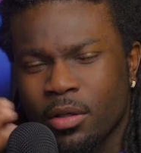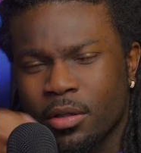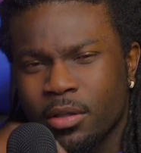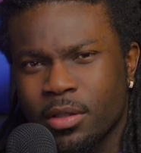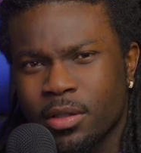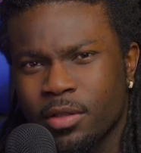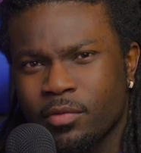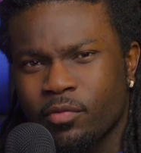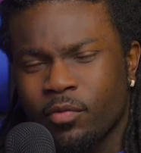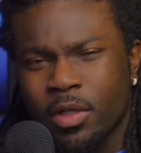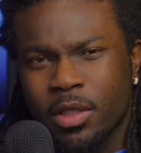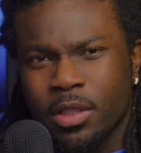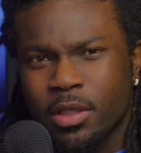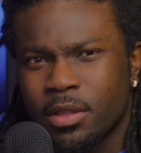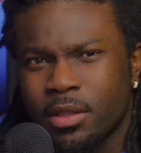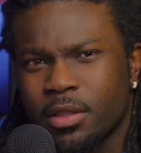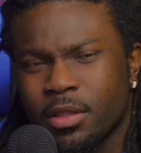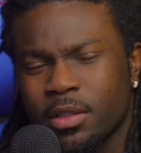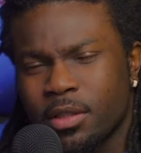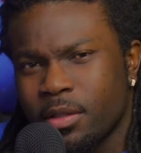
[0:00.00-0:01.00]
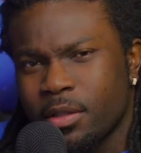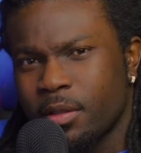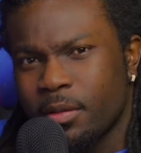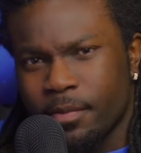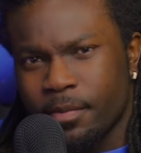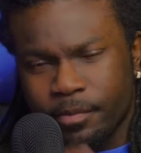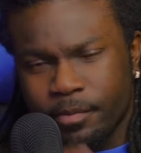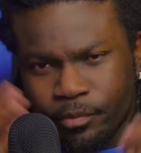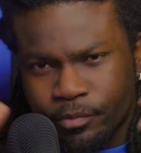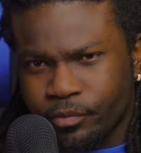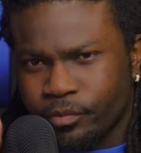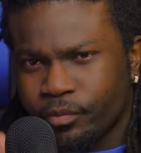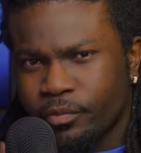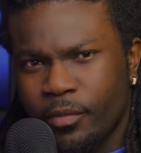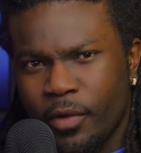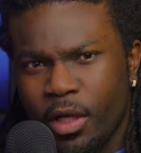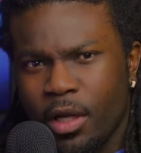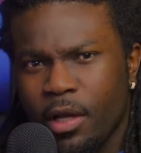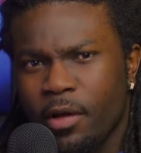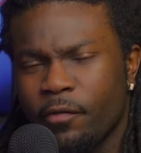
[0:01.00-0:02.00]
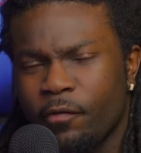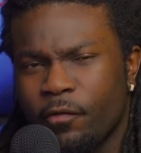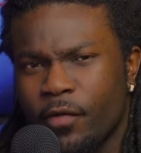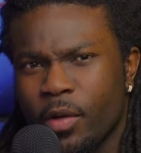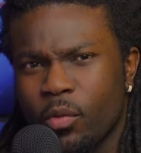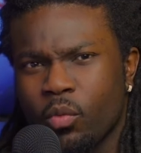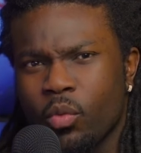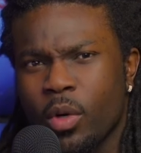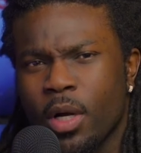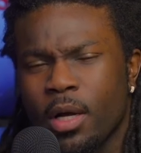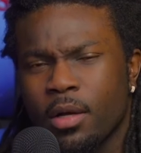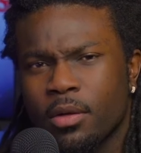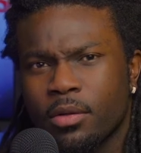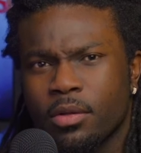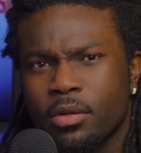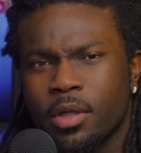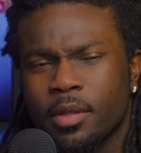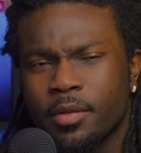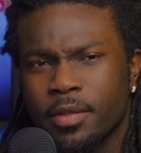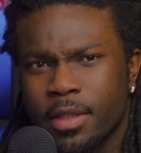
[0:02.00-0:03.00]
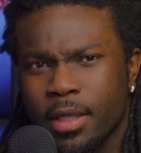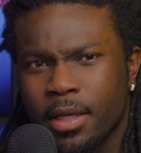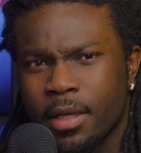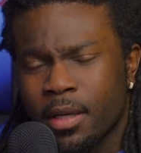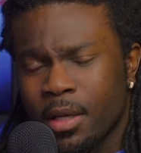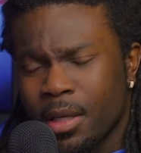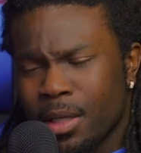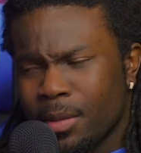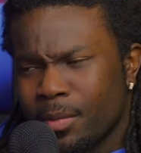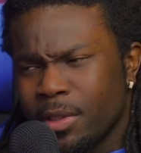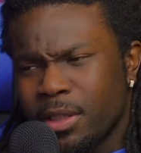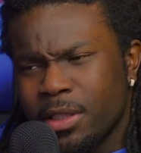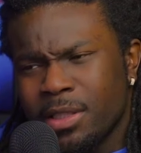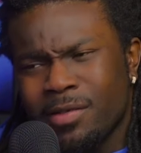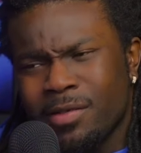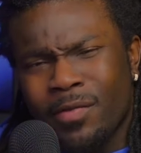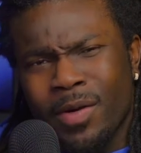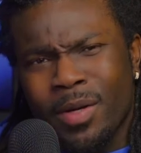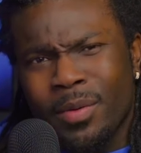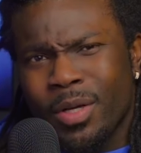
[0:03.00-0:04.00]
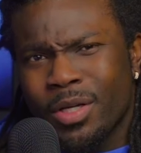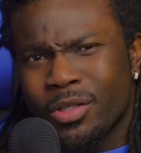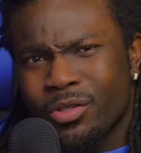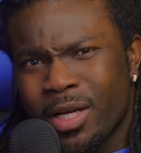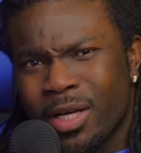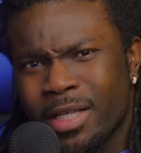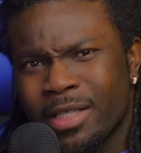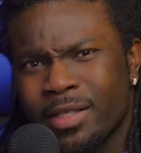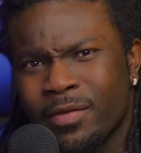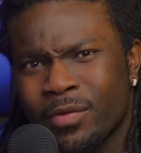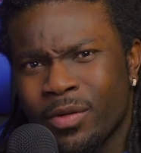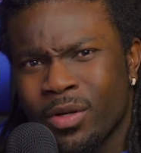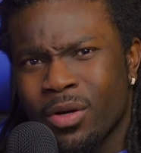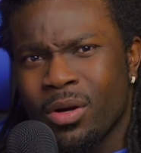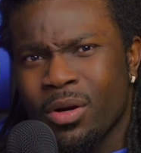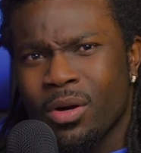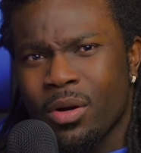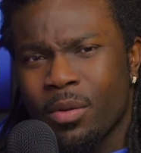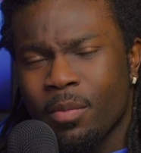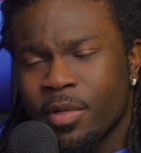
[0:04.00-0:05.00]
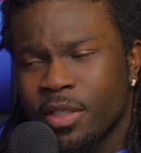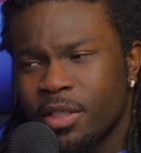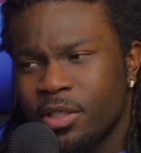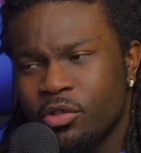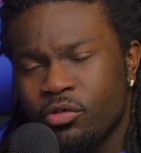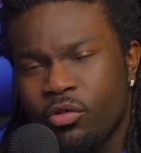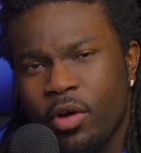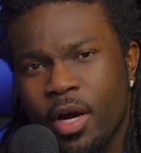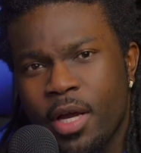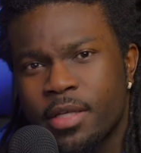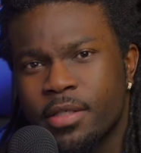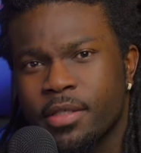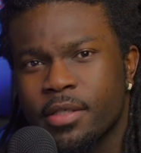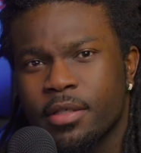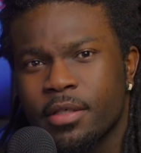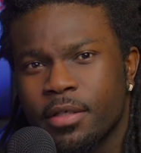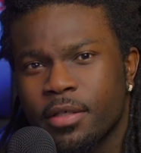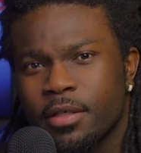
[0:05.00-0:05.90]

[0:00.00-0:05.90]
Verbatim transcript: It just really just fit well. You know what I'm saying? But she's a very attractive girl, but she's crazy.